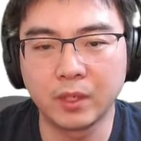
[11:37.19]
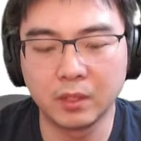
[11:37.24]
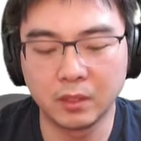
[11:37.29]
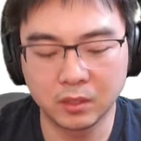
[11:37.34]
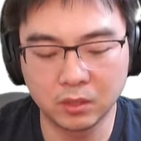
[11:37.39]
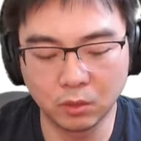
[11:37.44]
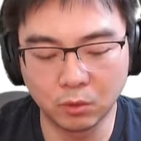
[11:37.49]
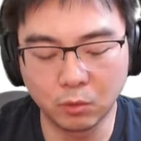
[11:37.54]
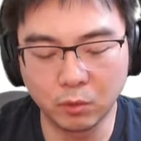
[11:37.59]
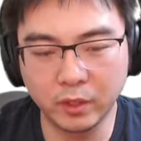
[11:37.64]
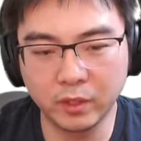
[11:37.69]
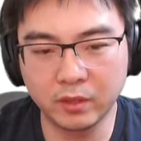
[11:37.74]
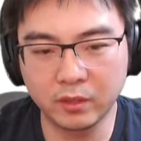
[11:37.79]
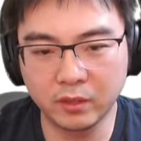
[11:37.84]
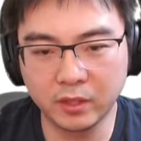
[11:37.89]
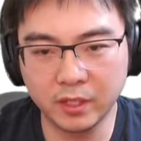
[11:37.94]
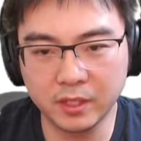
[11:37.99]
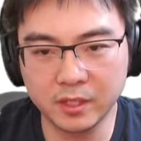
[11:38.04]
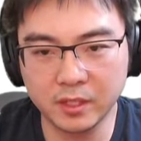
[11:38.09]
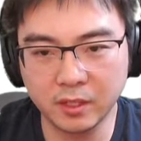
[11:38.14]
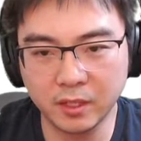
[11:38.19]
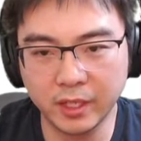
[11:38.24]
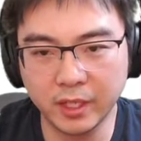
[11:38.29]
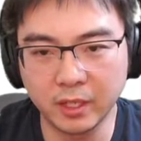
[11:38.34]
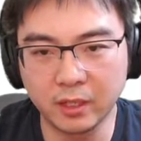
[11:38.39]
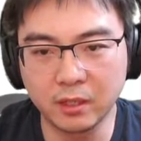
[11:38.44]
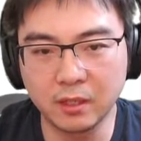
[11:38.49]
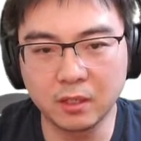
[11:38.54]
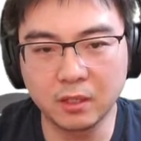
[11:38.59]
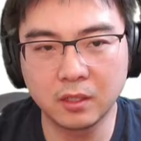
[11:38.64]
So with this
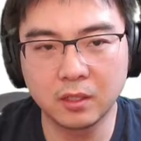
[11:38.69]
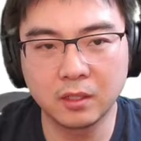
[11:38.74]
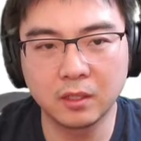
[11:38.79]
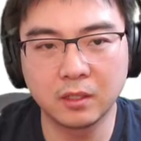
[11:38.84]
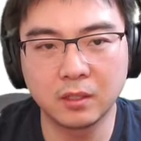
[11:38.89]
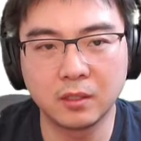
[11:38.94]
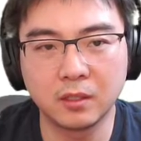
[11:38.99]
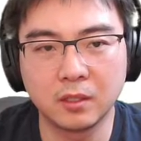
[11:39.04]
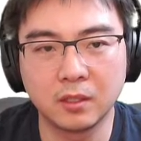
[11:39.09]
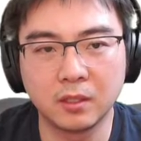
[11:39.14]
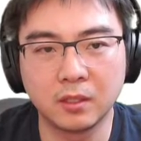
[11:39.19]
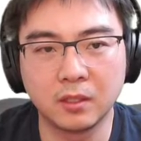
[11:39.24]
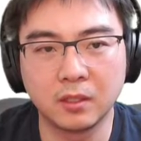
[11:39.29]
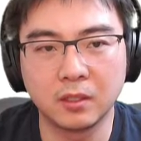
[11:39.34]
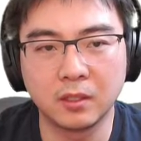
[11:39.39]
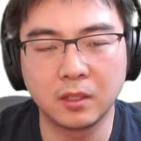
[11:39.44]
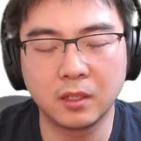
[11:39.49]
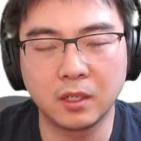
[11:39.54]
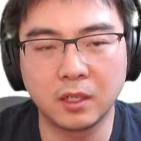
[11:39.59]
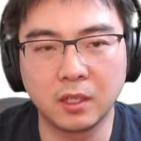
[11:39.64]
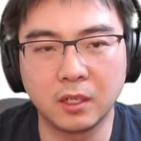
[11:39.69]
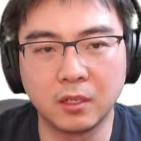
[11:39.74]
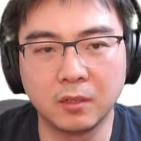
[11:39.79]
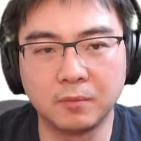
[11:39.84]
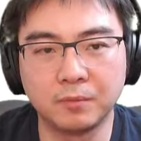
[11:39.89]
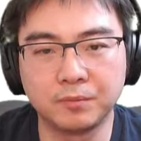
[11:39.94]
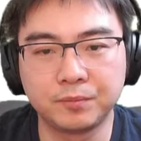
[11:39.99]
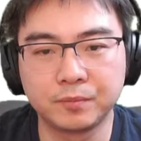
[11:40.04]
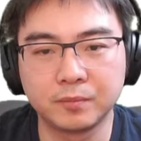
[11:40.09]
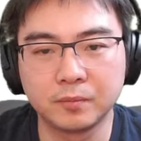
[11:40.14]
link,
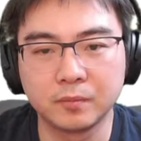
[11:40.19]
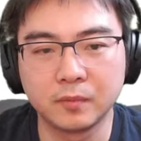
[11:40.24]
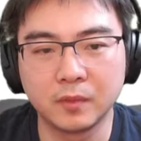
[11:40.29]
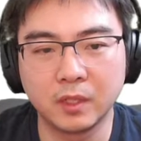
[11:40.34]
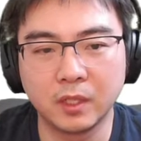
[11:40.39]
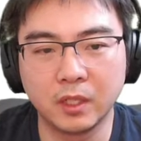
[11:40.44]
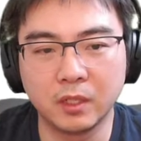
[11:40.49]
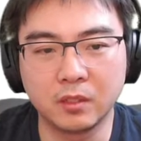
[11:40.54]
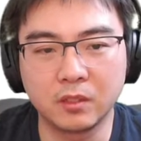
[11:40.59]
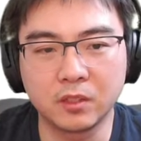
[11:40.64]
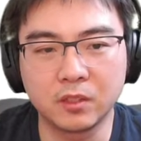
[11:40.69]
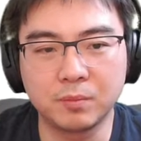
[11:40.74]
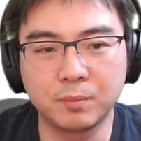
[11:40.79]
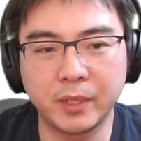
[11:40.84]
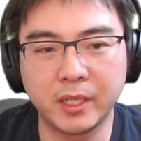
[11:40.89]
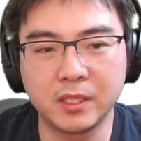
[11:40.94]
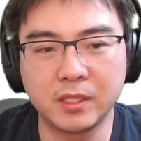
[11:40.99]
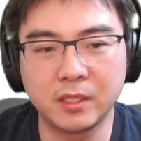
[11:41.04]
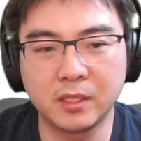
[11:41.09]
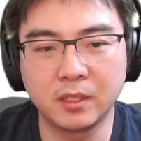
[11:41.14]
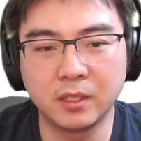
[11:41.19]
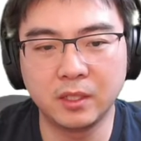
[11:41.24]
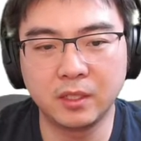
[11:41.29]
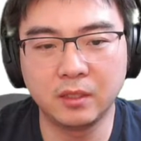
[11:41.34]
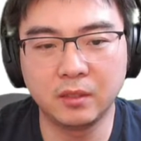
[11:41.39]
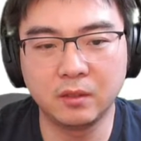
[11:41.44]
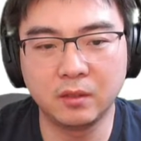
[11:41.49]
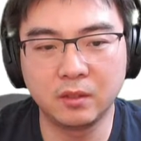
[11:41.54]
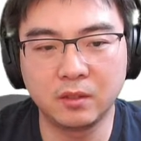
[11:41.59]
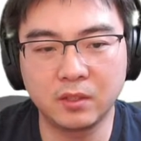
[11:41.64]
it just
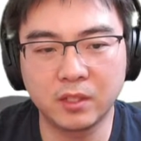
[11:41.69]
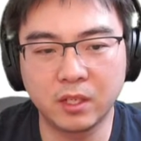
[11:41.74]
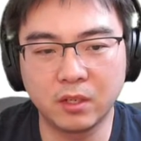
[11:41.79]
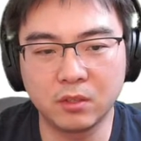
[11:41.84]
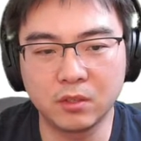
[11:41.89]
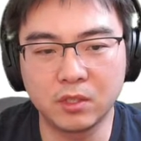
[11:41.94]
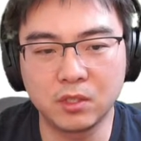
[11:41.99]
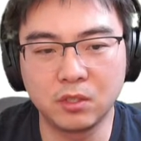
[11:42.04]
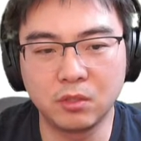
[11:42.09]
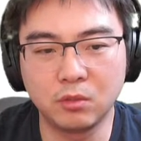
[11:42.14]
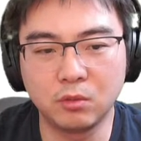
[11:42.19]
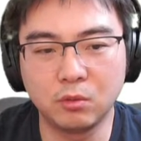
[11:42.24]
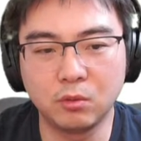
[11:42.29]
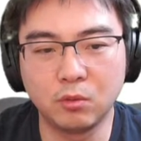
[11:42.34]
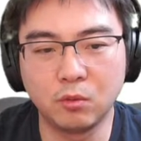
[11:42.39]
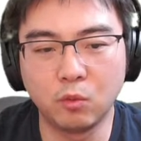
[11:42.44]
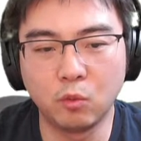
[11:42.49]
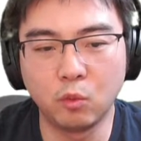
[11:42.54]
basically tells you